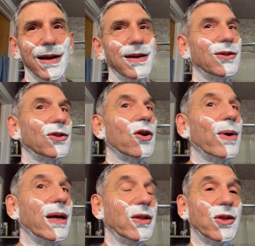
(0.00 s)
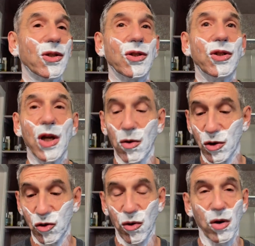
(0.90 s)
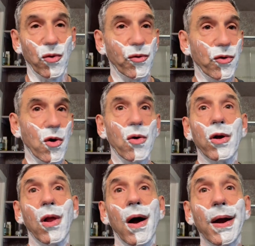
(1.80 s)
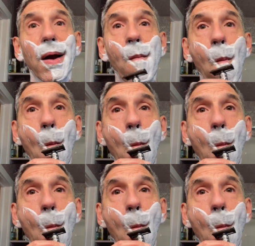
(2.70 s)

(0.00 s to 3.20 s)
so easy, just zero struggle, no clogging.